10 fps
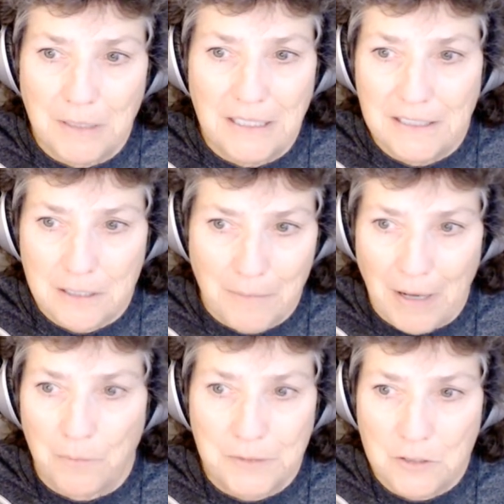getting me some
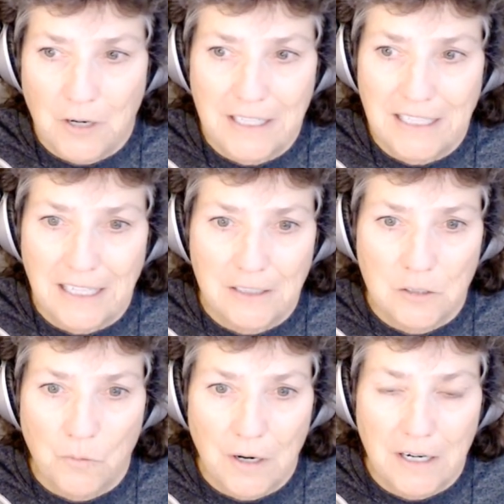help to try to get
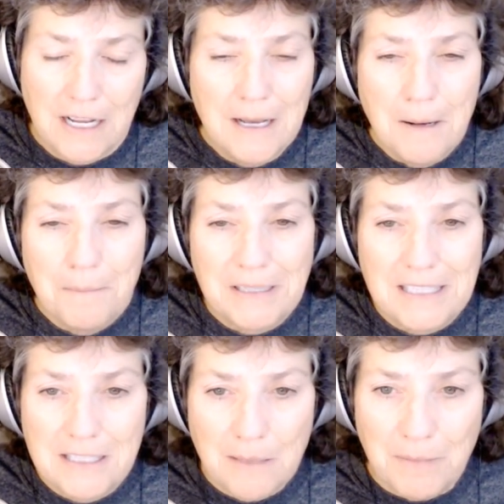it to work,
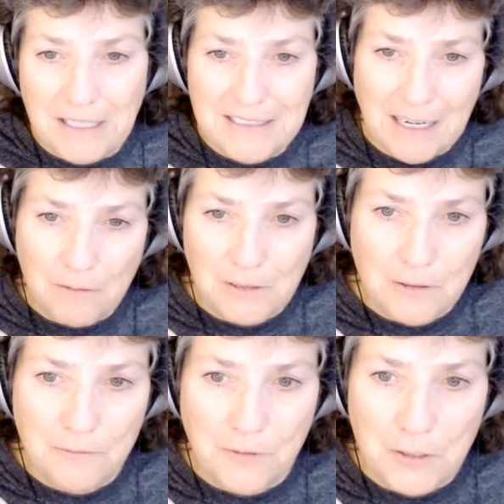but they sent me a
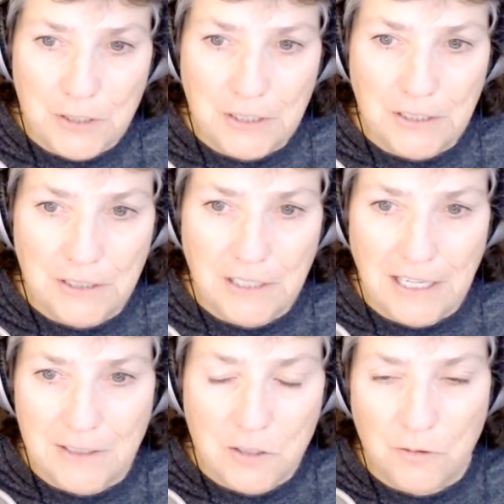download
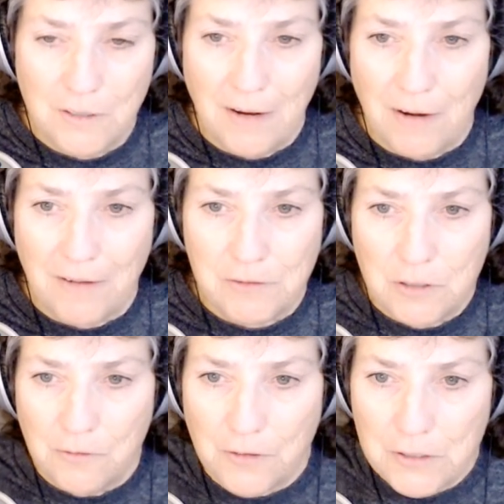version. And so now I have
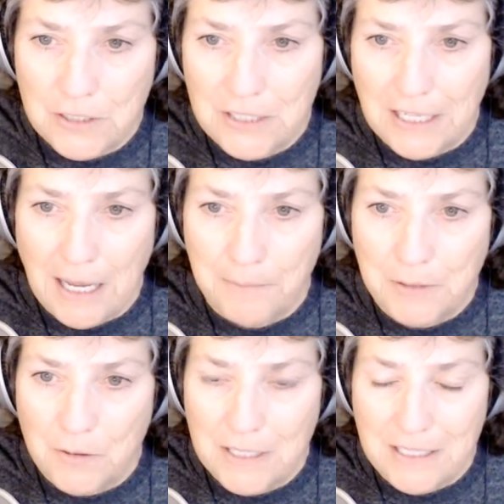two versions of
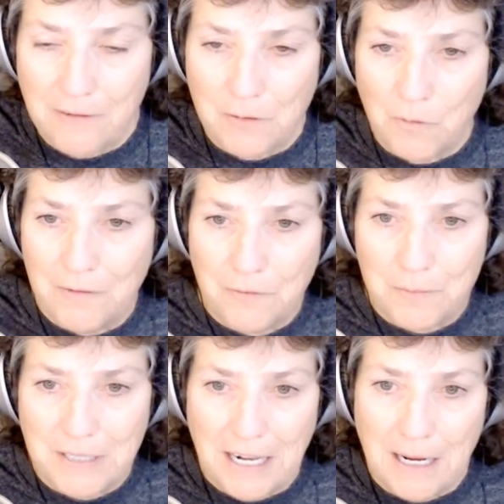Capto because I have the one
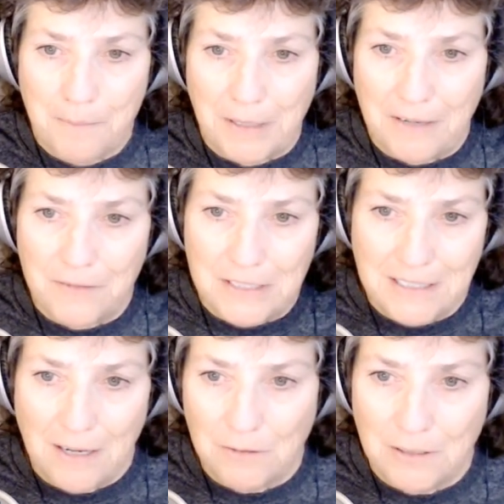from setup and I have
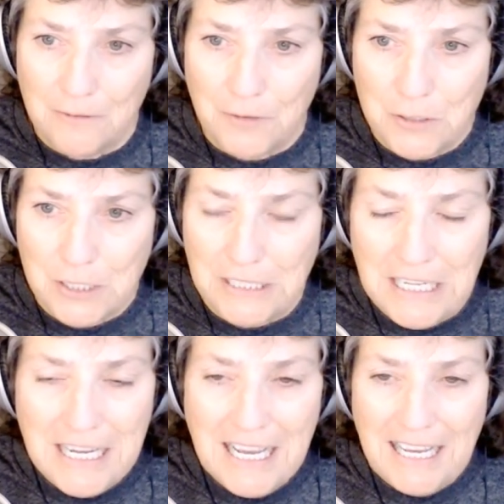this downloaded
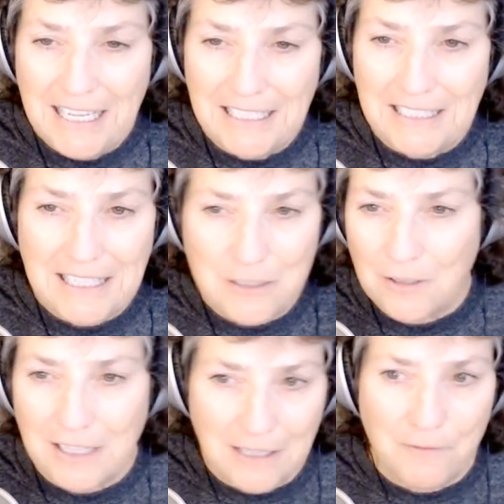version, and
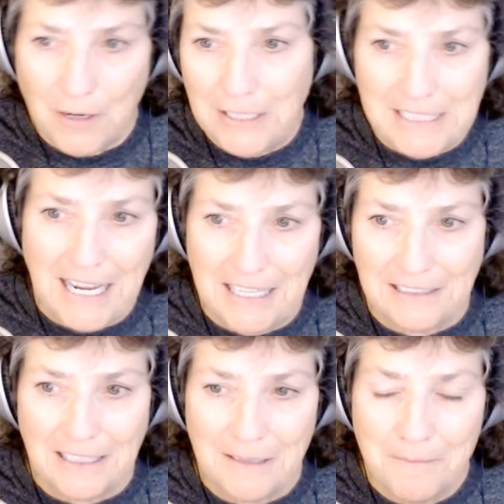things are getting very
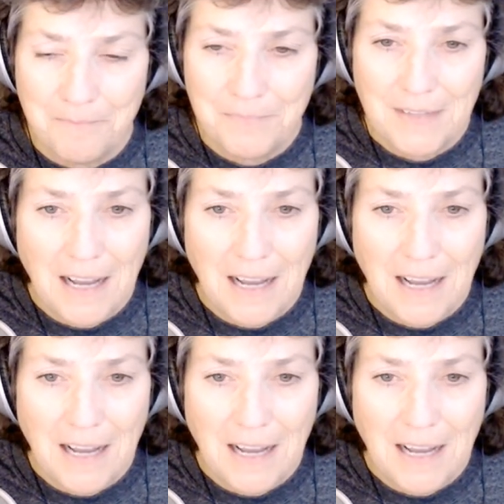tangly.